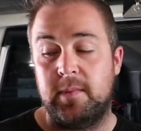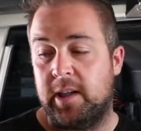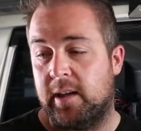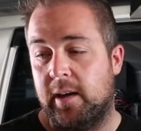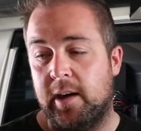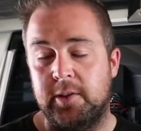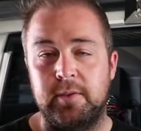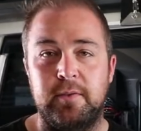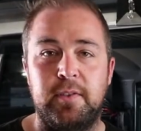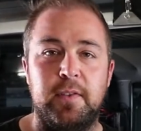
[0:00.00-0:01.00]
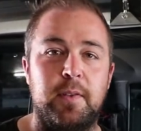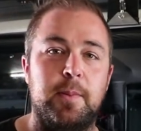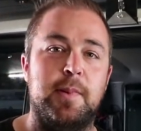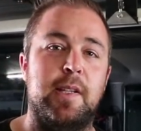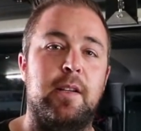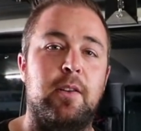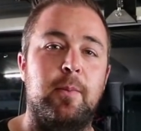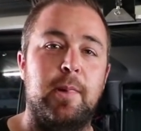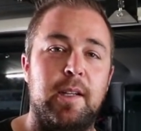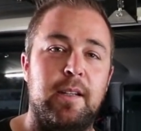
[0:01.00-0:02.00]
yeah, 150%
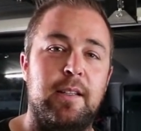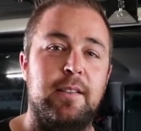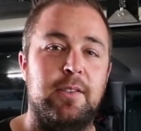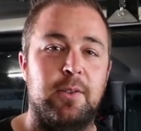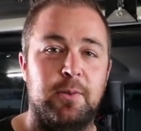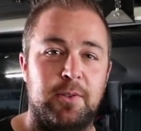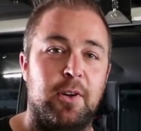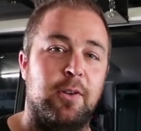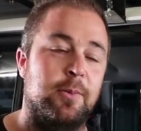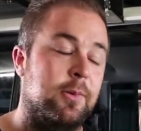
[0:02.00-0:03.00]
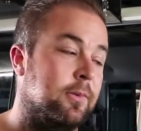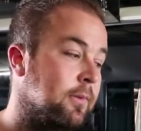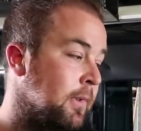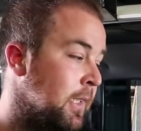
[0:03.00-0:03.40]
humidity, so it was horrible.